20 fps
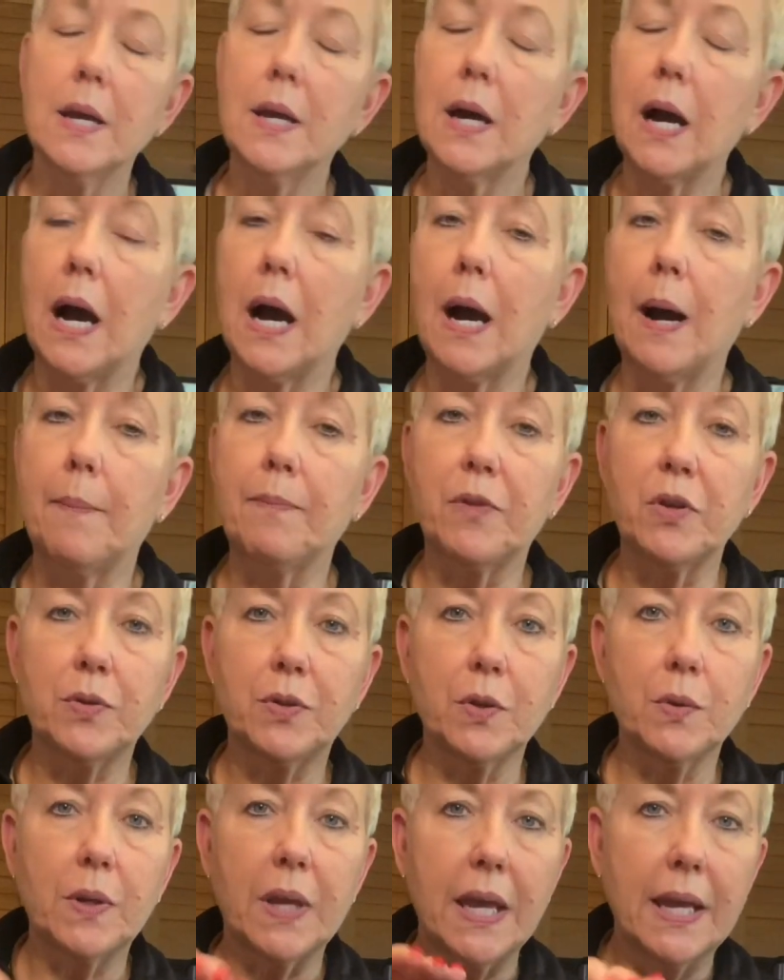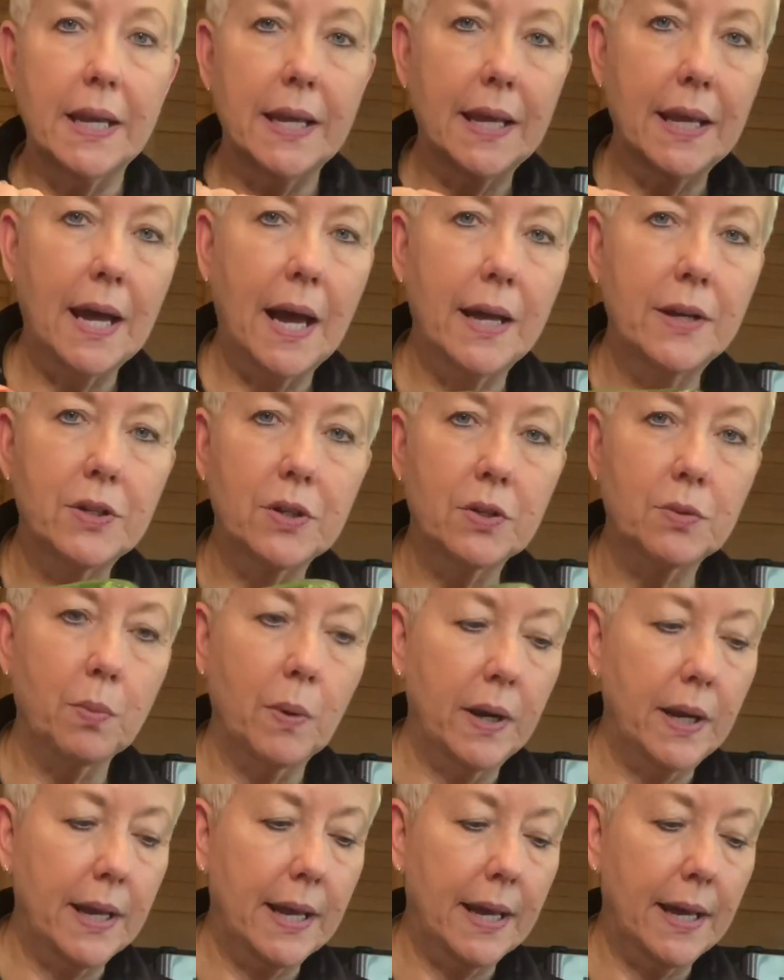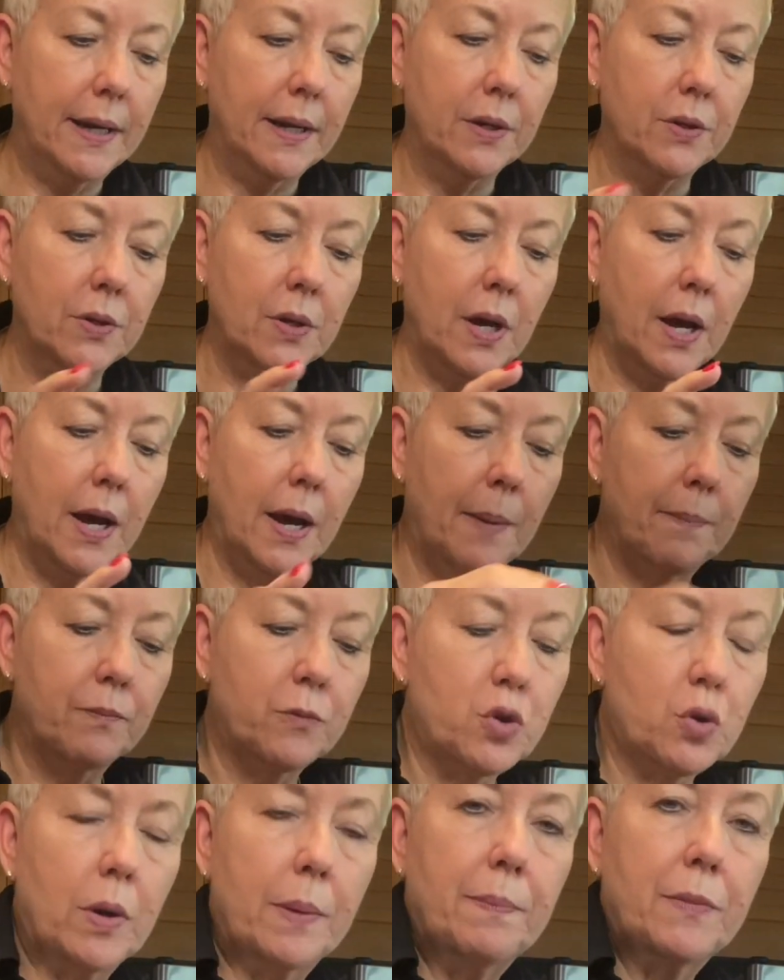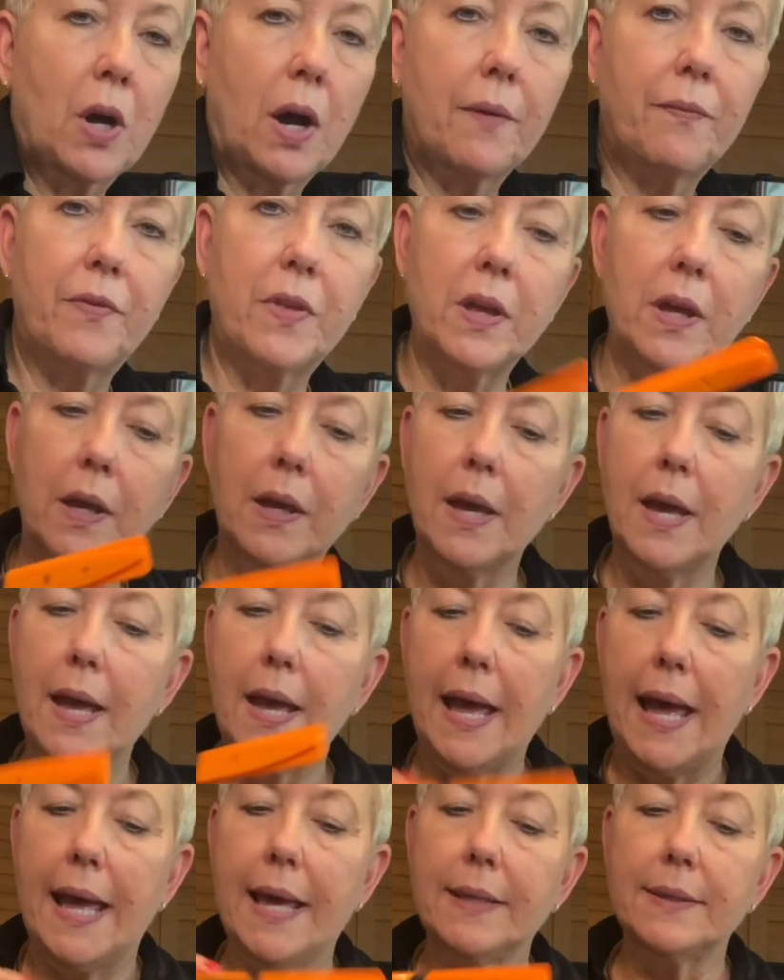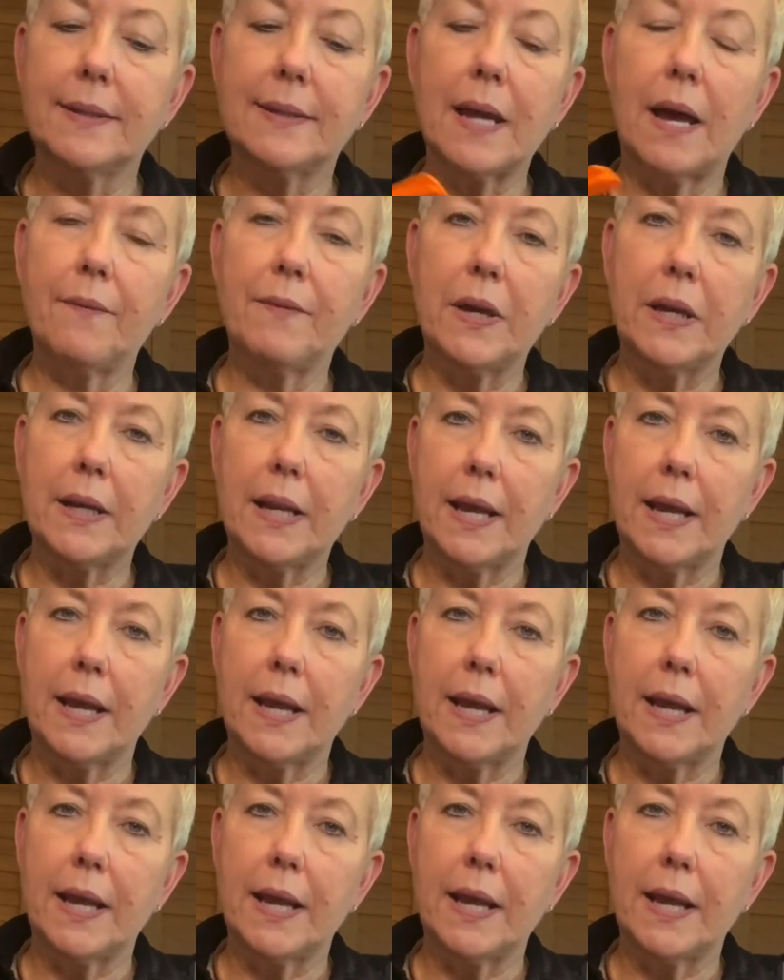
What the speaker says: The zucchini, I just went ahead and trimmed off the ends of it,